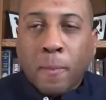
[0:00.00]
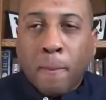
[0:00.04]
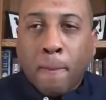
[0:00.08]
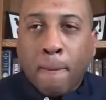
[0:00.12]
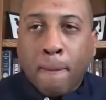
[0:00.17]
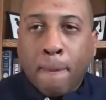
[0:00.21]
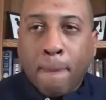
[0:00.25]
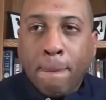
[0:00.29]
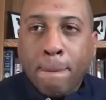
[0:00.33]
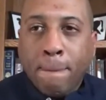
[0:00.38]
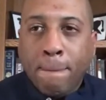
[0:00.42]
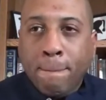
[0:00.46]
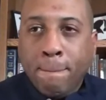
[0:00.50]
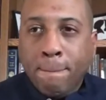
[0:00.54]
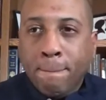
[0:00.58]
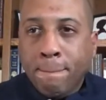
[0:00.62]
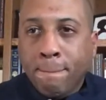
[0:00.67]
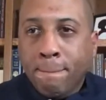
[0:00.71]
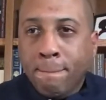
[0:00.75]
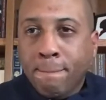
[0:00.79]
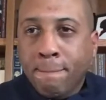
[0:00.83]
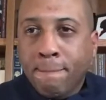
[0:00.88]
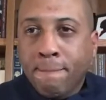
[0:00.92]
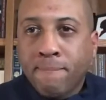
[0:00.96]

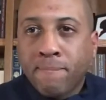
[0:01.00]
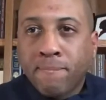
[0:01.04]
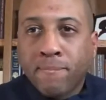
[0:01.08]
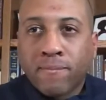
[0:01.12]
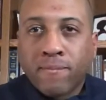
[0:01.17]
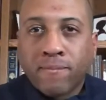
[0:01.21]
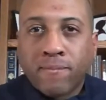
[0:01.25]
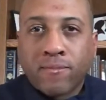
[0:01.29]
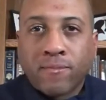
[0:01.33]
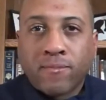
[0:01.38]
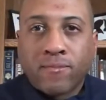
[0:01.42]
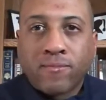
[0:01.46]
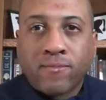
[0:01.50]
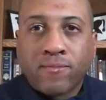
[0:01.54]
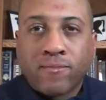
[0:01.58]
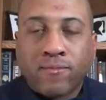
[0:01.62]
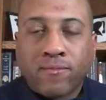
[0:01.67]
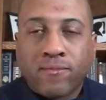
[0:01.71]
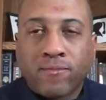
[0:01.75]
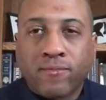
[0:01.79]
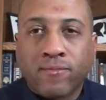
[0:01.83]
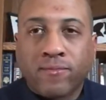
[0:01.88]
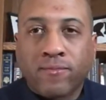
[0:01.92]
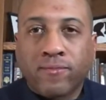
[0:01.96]

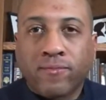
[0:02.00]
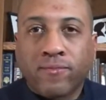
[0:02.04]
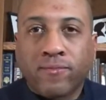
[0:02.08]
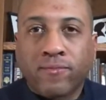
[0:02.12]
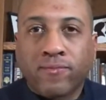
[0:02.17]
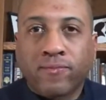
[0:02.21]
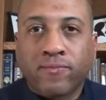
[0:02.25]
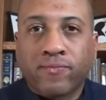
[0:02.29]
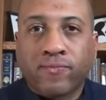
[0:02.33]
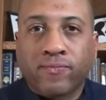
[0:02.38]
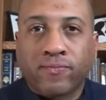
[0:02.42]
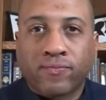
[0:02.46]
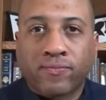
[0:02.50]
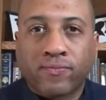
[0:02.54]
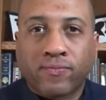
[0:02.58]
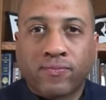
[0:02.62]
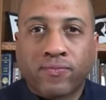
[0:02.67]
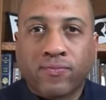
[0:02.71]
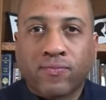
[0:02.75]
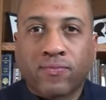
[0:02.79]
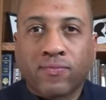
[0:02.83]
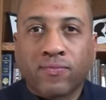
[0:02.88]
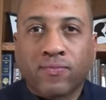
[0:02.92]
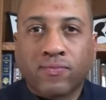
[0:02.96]

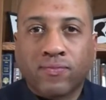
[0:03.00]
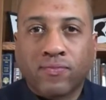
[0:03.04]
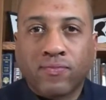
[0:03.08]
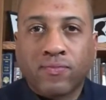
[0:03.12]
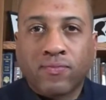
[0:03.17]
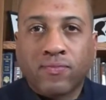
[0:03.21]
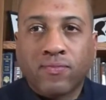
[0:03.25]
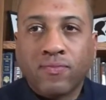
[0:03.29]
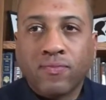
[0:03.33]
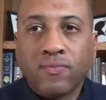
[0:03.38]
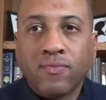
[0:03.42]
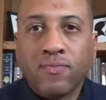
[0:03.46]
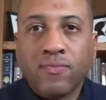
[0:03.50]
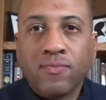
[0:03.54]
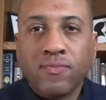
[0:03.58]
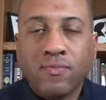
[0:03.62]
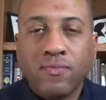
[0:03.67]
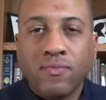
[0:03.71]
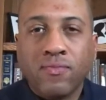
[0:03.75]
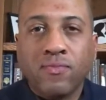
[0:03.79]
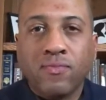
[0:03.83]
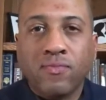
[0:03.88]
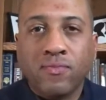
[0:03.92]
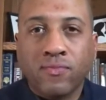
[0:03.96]

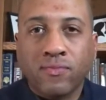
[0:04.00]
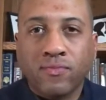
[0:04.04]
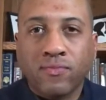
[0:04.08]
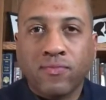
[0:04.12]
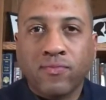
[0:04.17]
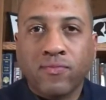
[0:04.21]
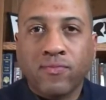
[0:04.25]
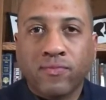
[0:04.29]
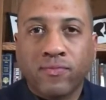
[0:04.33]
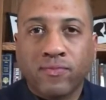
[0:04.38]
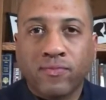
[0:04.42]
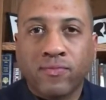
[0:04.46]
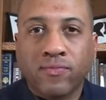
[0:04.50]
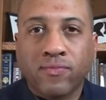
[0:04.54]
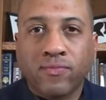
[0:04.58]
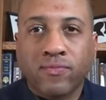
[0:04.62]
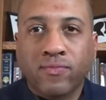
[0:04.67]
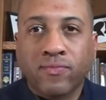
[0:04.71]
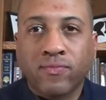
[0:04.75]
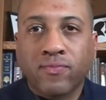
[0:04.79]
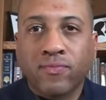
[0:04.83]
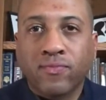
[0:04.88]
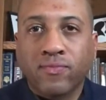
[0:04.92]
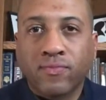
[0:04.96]

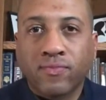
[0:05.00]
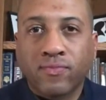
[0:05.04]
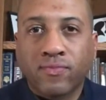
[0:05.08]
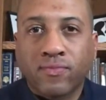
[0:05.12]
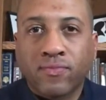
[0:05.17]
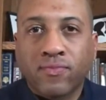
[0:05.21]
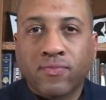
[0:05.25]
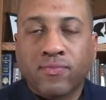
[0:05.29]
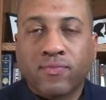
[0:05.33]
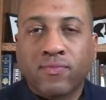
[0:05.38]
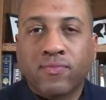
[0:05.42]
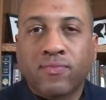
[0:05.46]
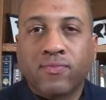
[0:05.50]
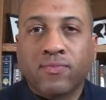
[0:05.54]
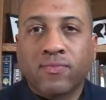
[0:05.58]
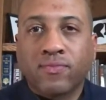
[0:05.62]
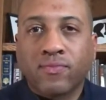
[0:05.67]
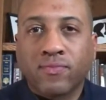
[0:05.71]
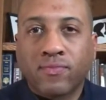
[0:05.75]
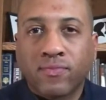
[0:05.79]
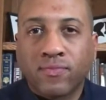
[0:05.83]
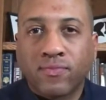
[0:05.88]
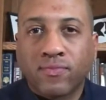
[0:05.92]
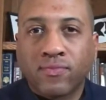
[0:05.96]

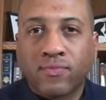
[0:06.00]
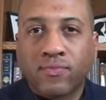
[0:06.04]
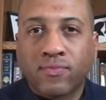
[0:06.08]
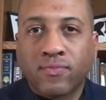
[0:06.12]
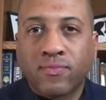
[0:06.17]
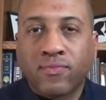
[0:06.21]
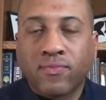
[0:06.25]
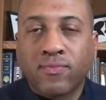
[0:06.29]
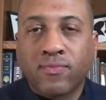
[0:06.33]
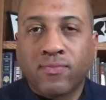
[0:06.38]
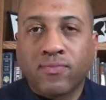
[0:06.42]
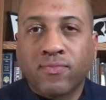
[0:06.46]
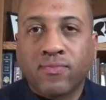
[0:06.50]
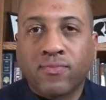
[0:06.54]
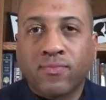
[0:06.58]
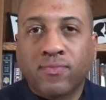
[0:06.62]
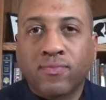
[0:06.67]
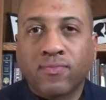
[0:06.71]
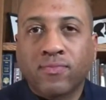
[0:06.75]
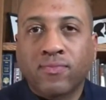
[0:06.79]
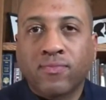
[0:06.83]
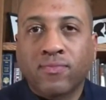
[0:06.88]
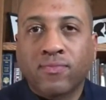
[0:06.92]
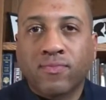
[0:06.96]

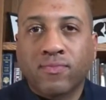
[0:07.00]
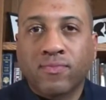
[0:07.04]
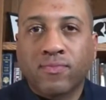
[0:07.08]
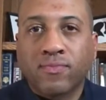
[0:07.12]
This person isn't speaking.